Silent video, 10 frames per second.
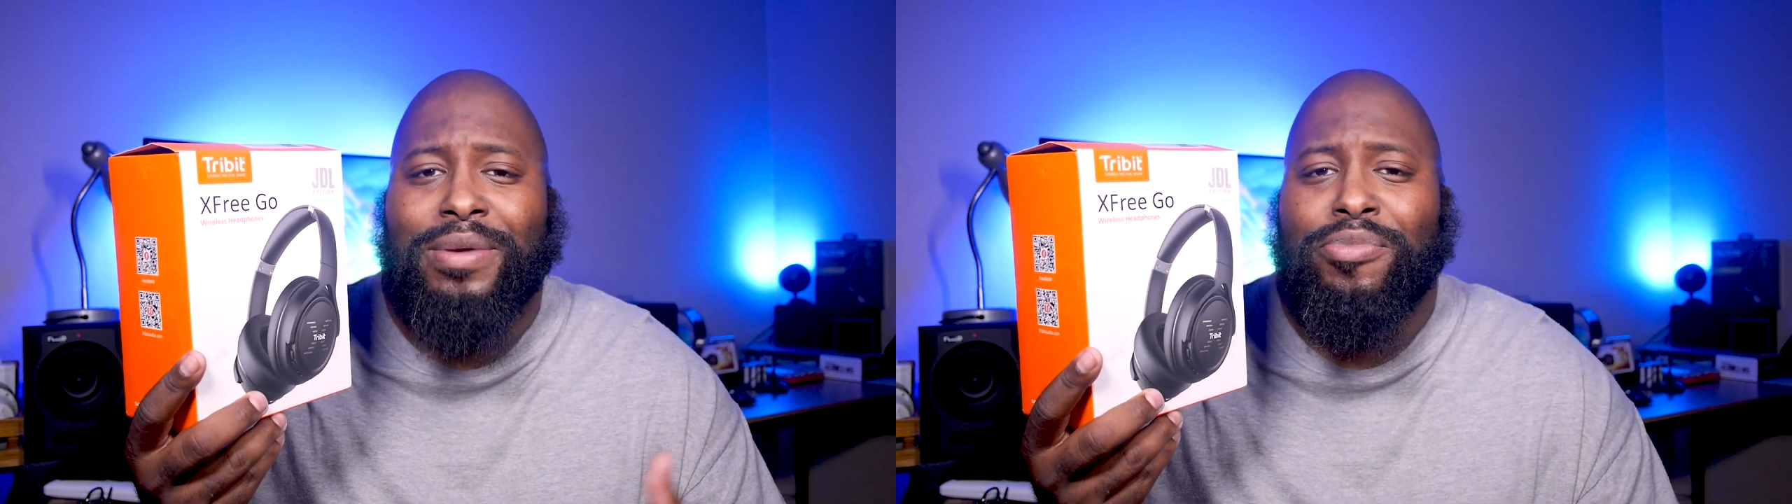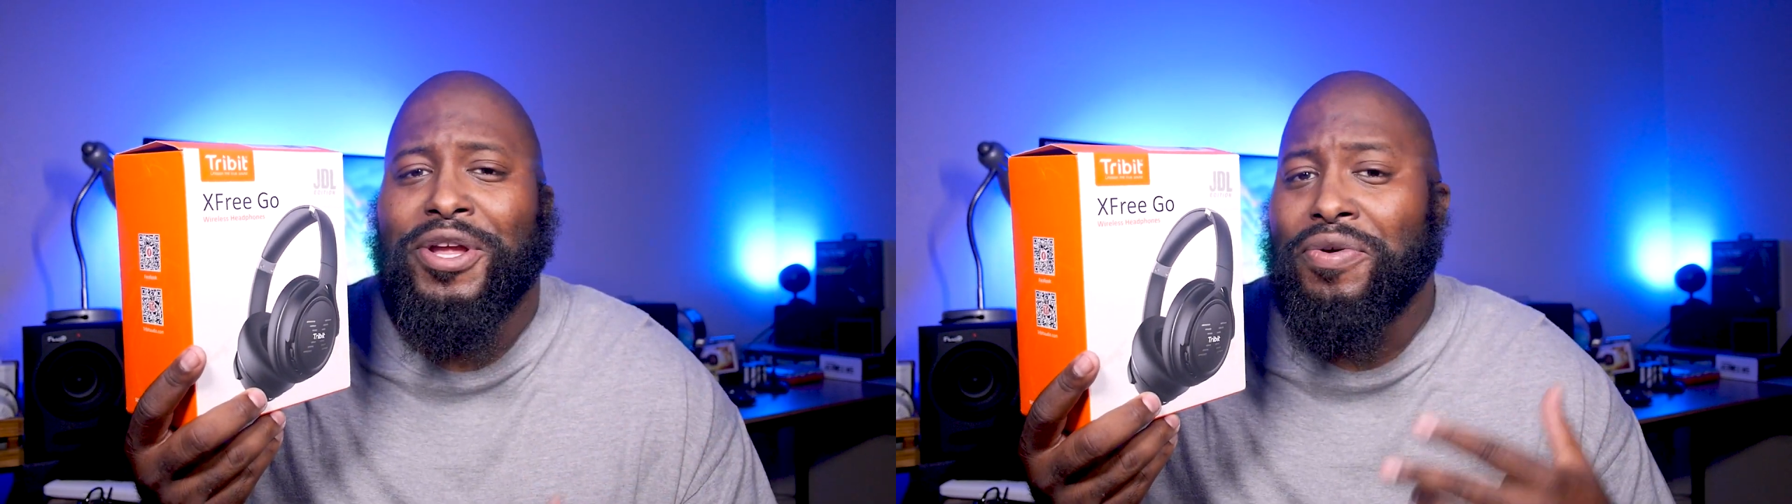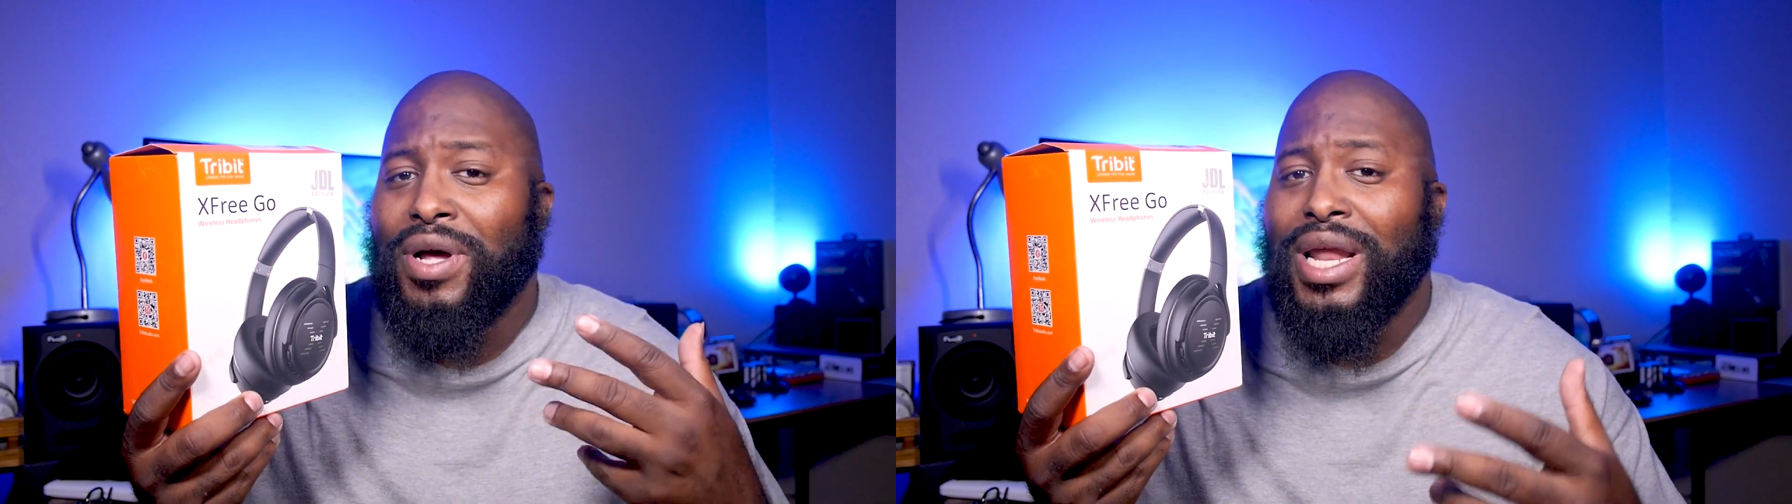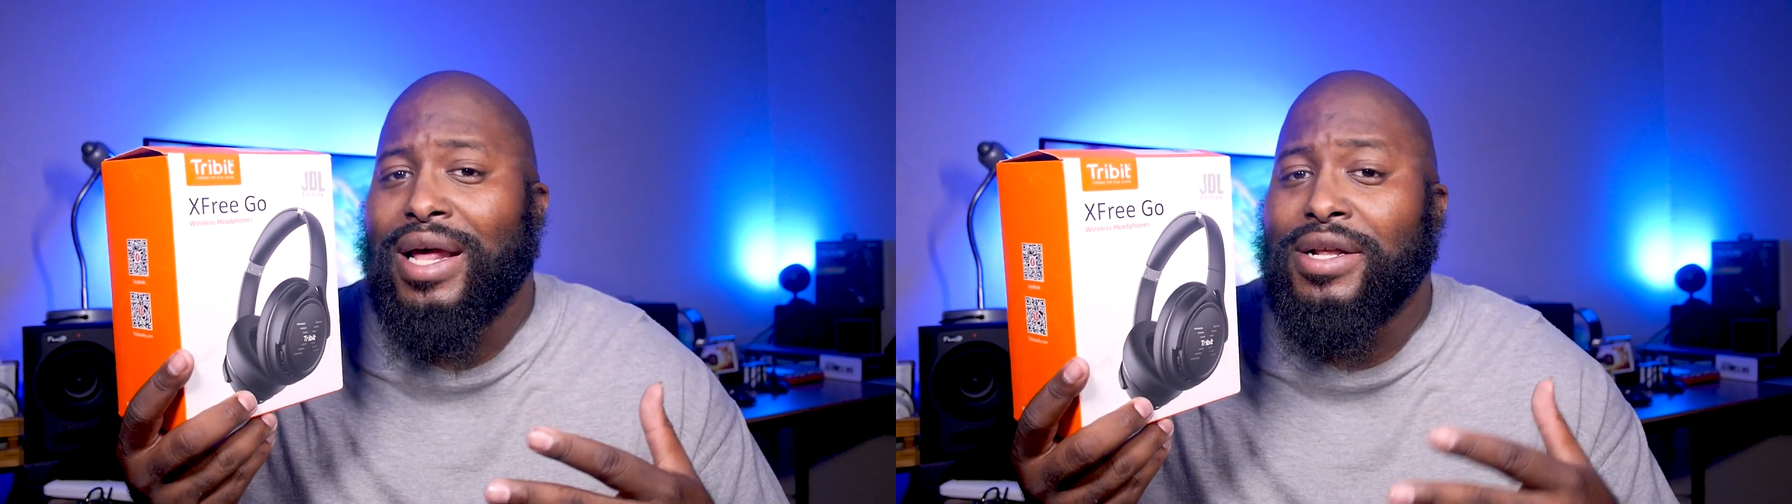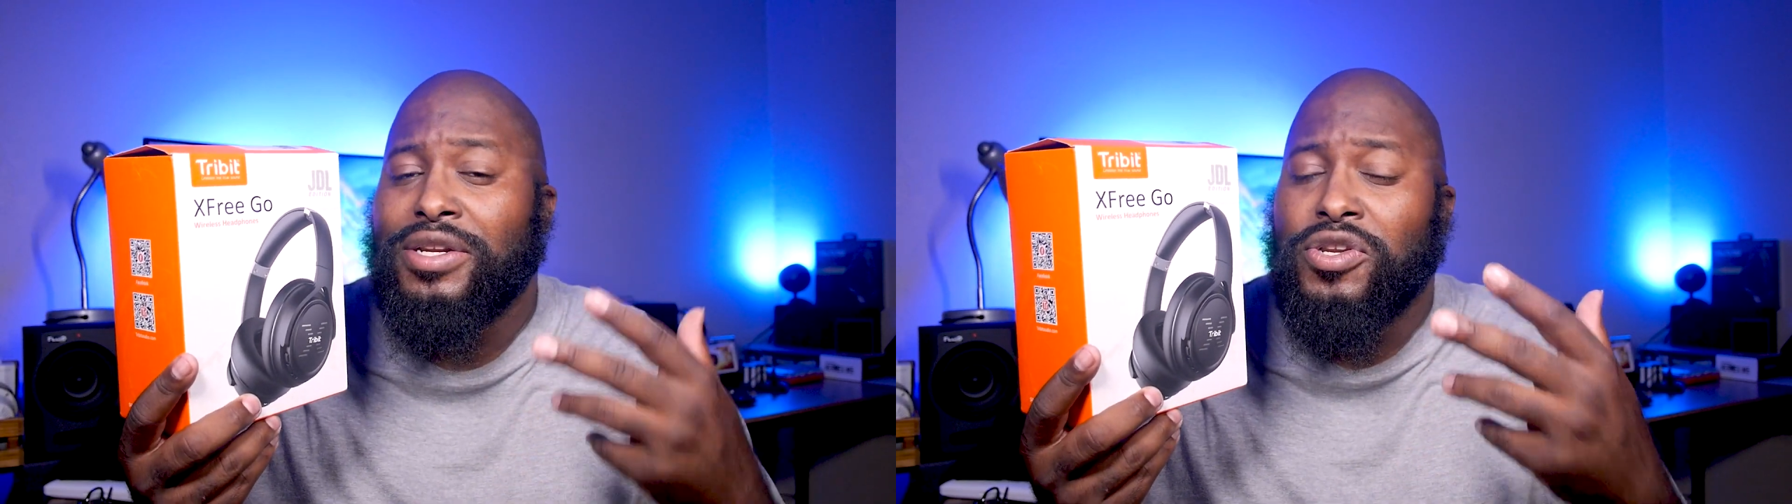Bring you a
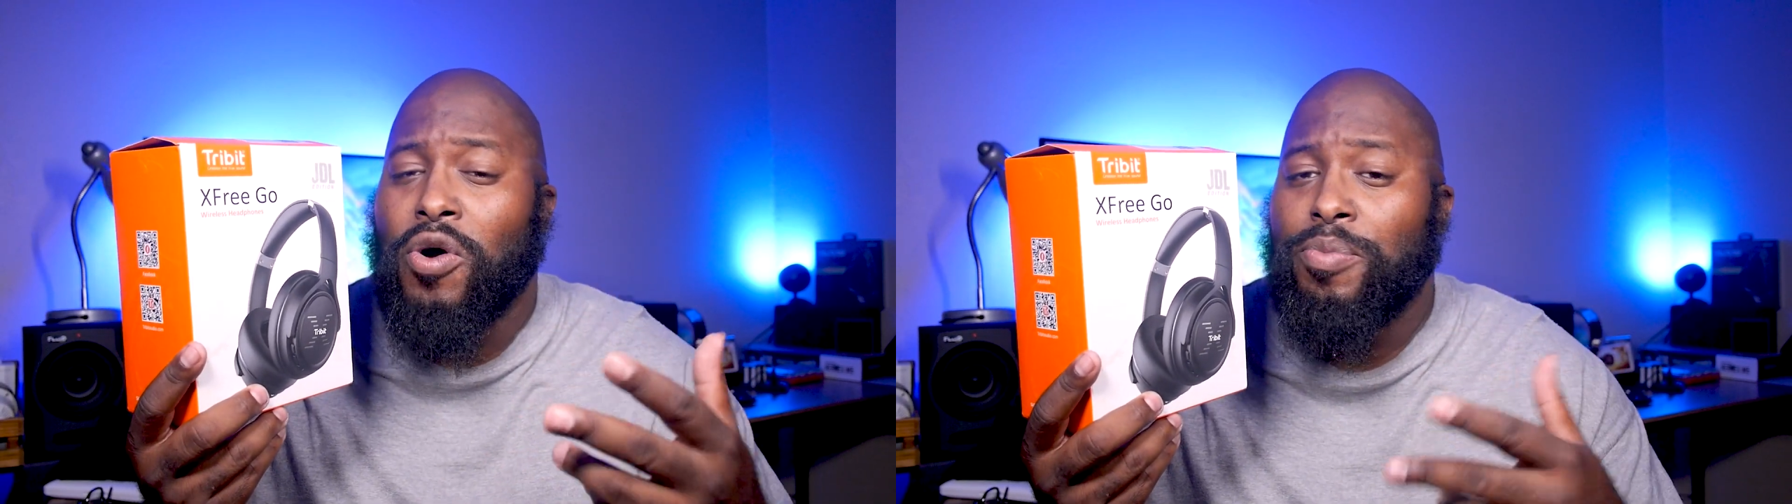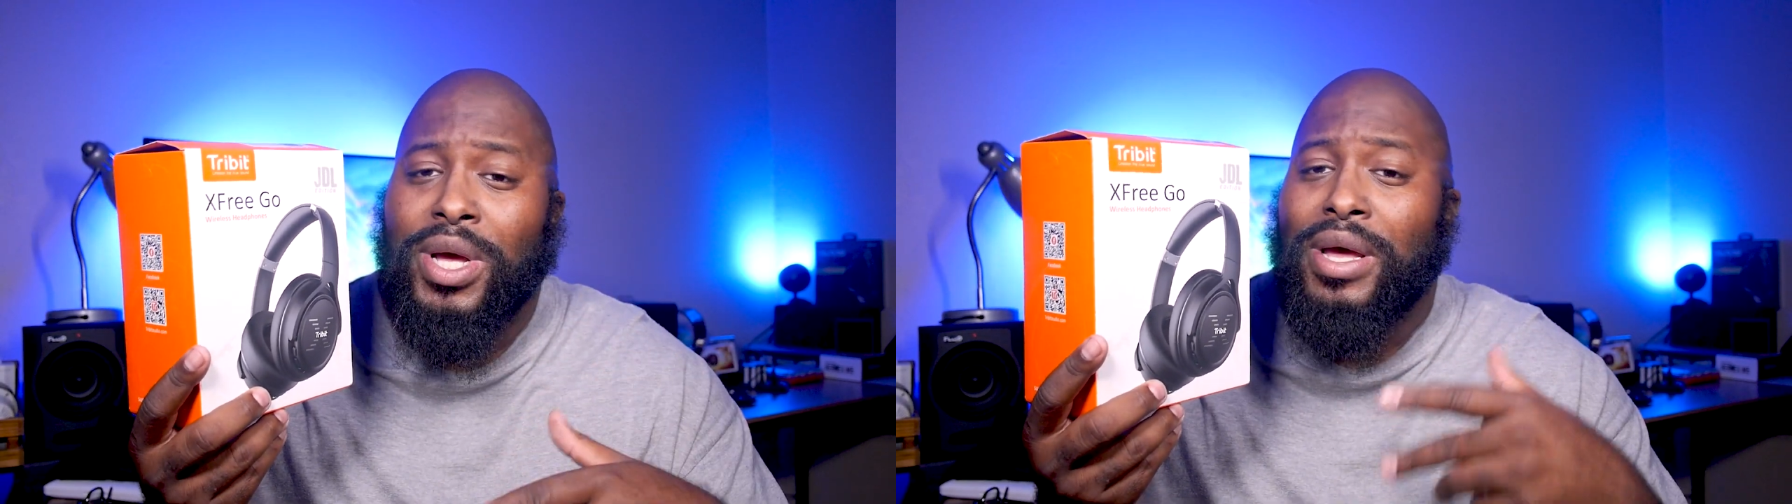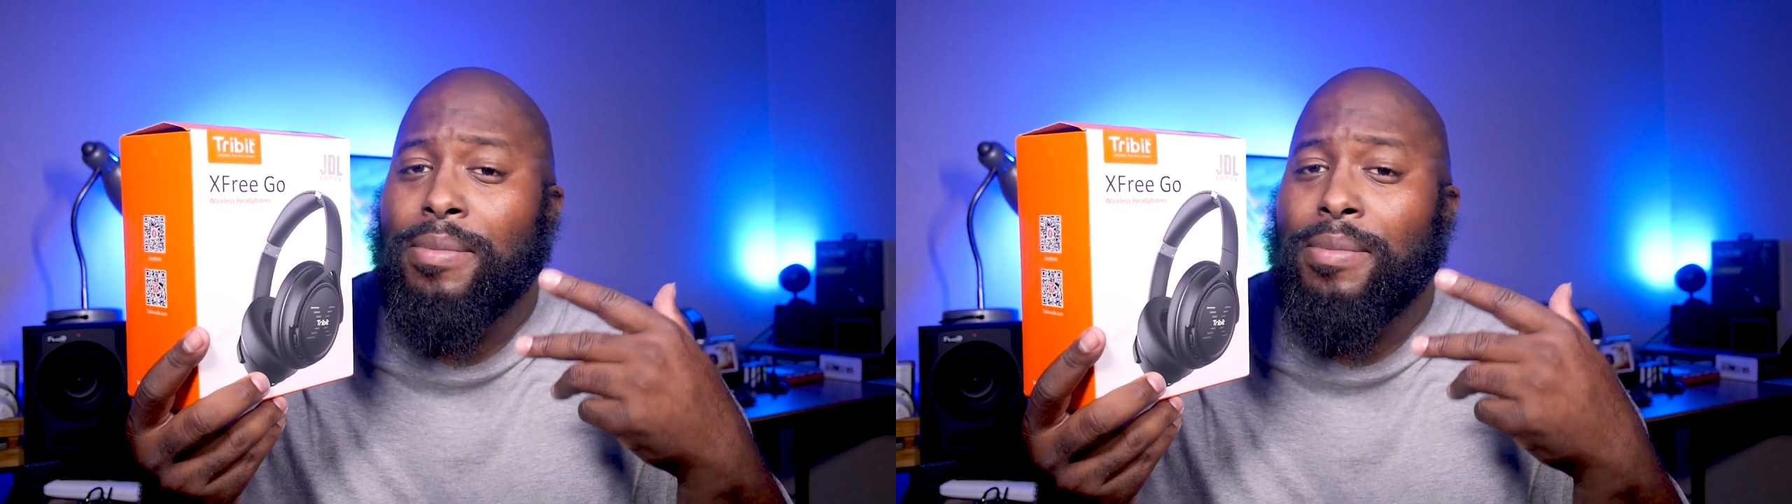lot of dope